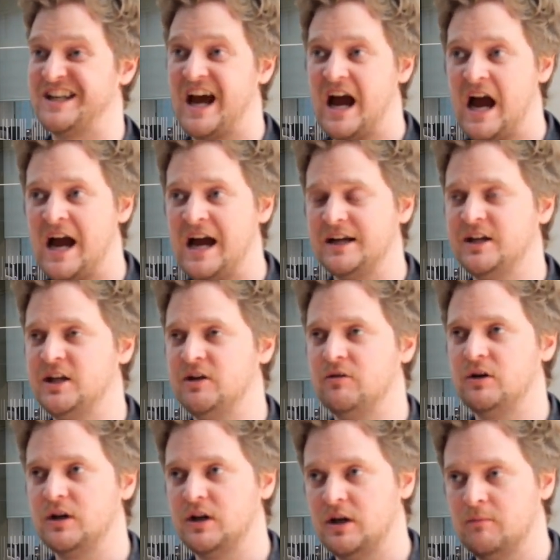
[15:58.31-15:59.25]

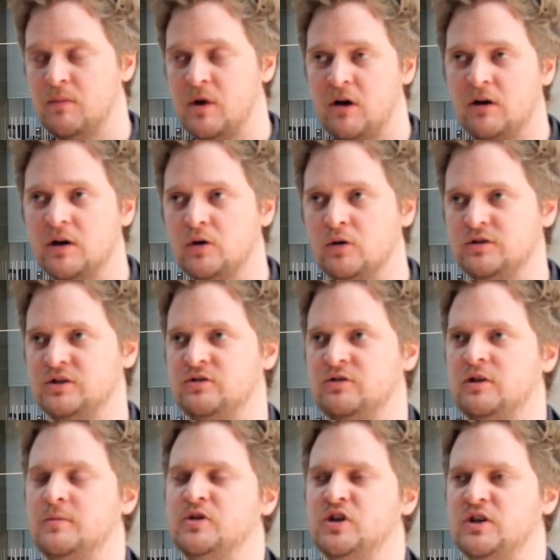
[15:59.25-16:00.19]
accurate empirical
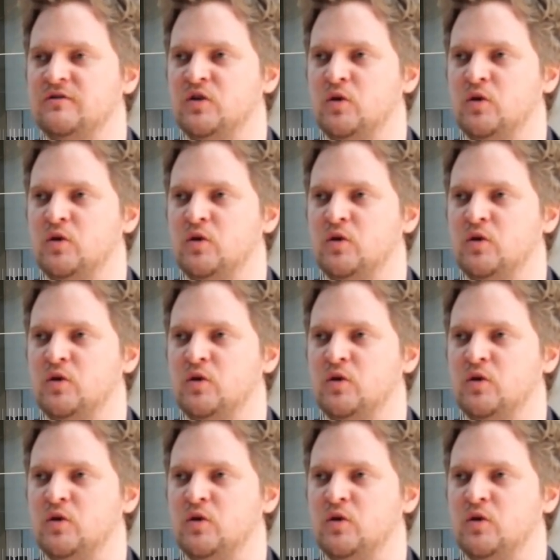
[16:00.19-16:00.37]
description of the